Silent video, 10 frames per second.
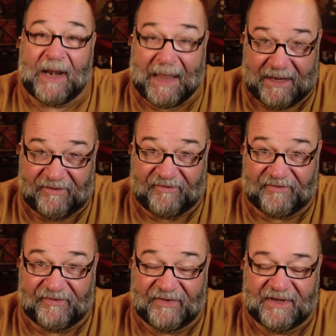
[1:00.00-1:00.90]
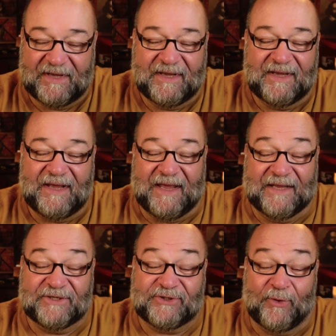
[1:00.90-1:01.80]
life.
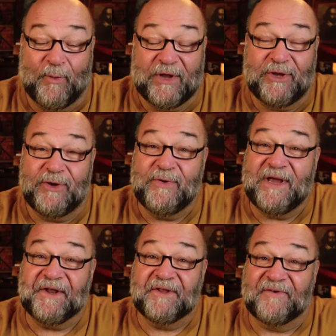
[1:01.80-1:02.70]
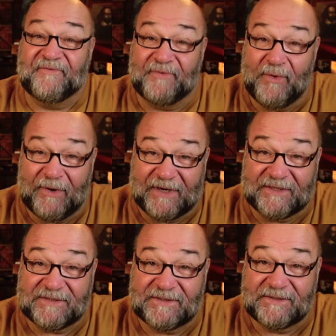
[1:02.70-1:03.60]
And so when you get a
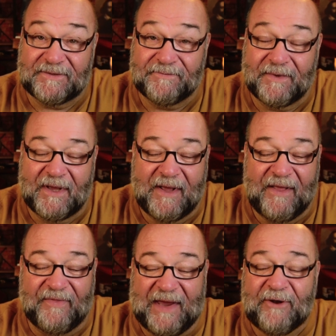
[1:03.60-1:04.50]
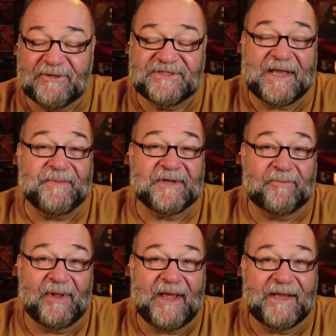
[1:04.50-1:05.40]
divorce, they don't step into
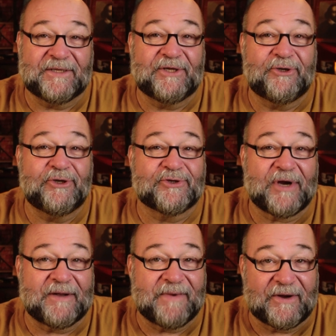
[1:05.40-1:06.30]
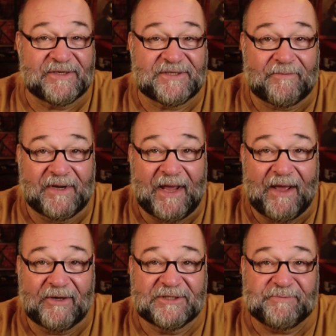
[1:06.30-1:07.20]
play until you try to marry somebody
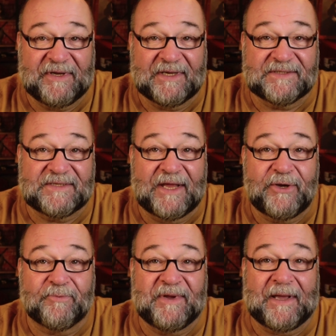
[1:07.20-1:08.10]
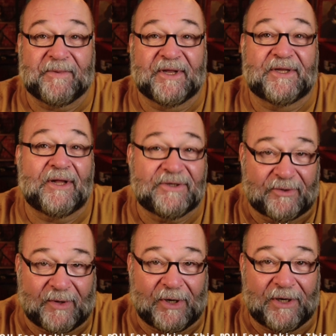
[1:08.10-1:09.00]
else, because then you're become an
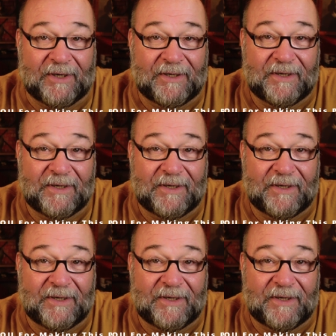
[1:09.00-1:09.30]
adulterer.